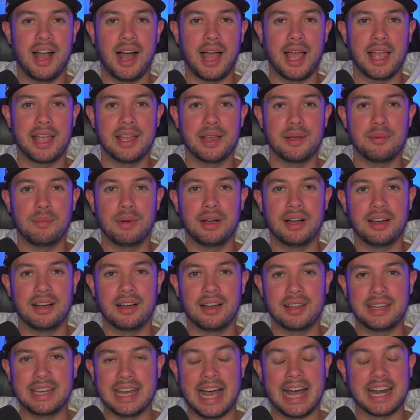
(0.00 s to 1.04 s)
I am
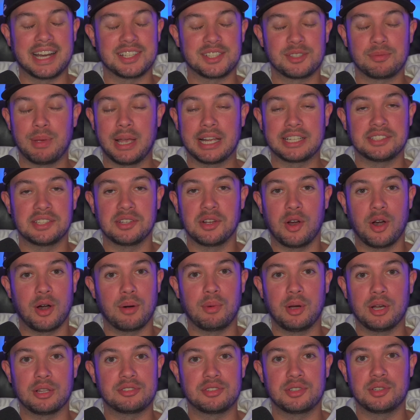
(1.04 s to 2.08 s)
not expecting
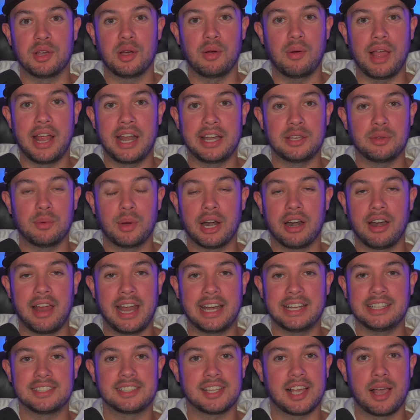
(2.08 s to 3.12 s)
Harbaugh to go anywhere
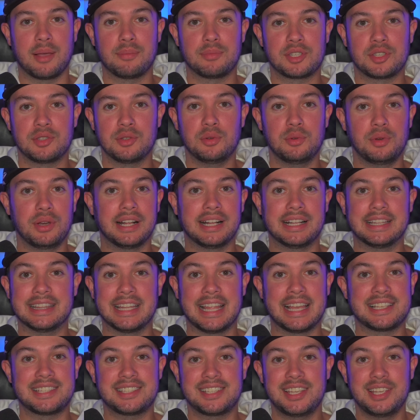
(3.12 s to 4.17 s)
anytime soon
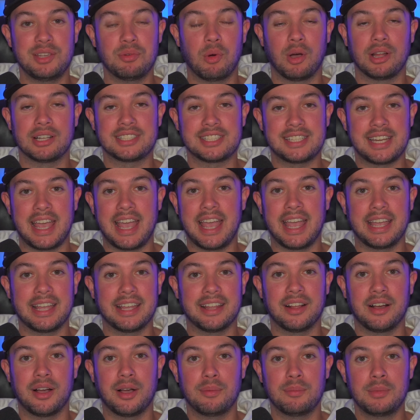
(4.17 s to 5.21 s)
unless he wants to hang it
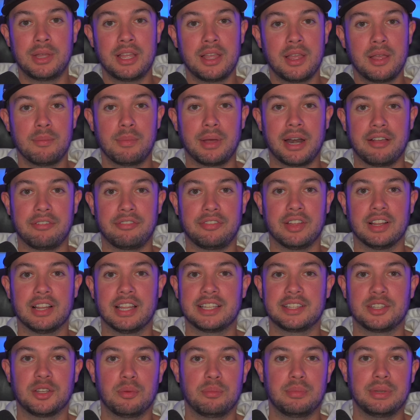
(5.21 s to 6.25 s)
up. But I feel
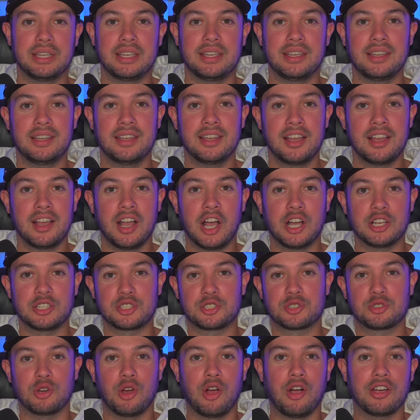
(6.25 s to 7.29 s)
like there'll be a
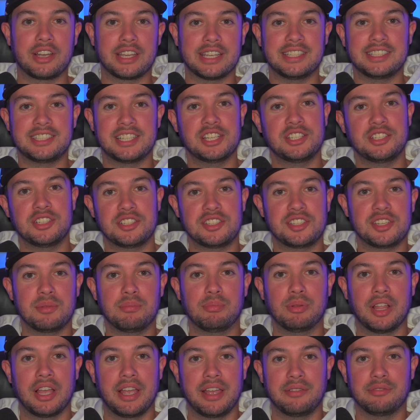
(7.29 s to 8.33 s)
strong contingency
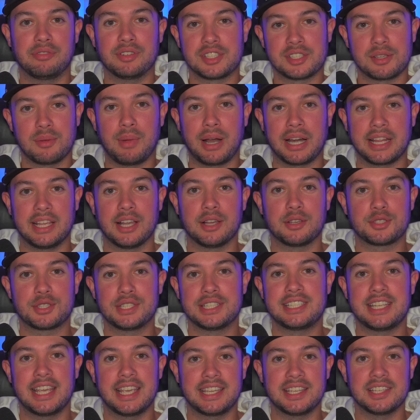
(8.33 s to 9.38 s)
plan for somebody else to
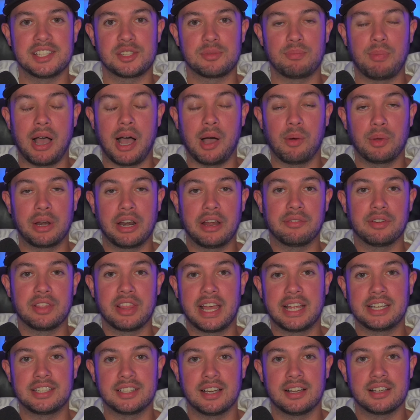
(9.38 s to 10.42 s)
take his spot whenever
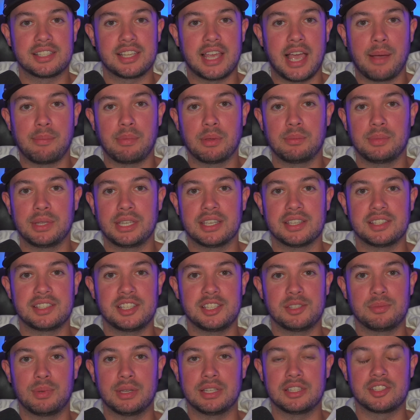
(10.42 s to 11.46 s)
that does happen, because
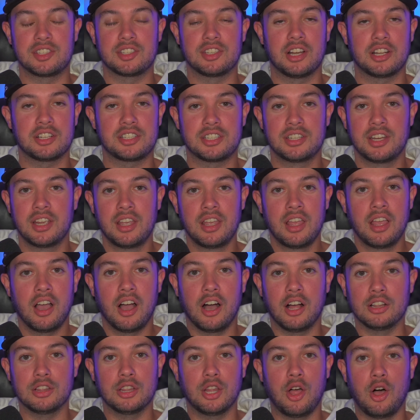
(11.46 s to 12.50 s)
he's been such
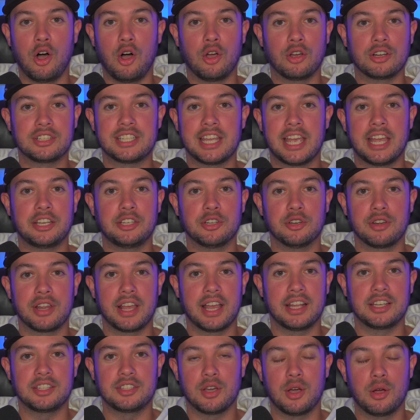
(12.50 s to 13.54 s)
a long tenured
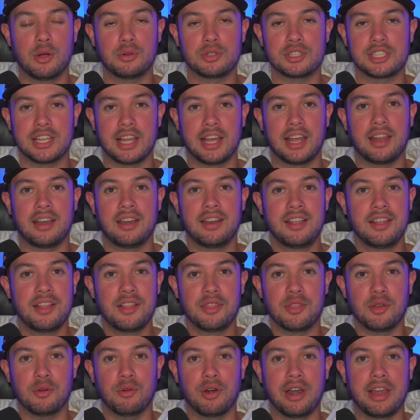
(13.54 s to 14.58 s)
head coach that
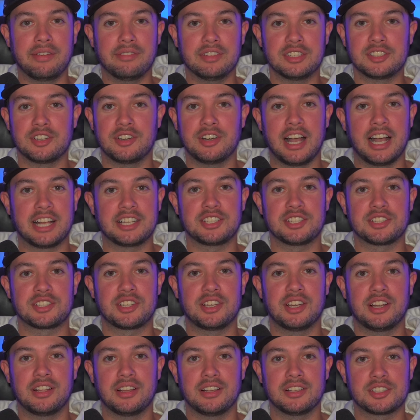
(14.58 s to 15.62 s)
the Ravens are not just
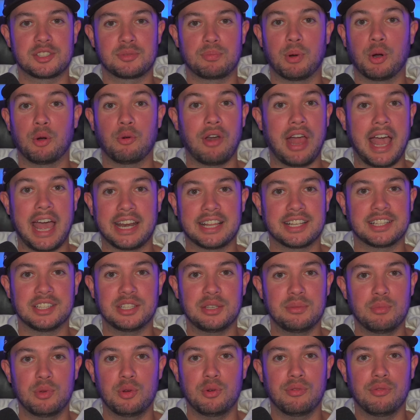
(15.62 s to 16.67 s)
going to
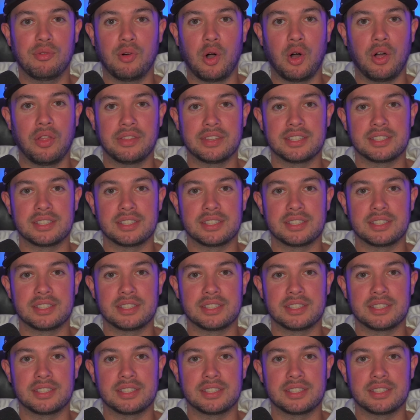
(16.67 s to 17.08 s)
sporadically move on.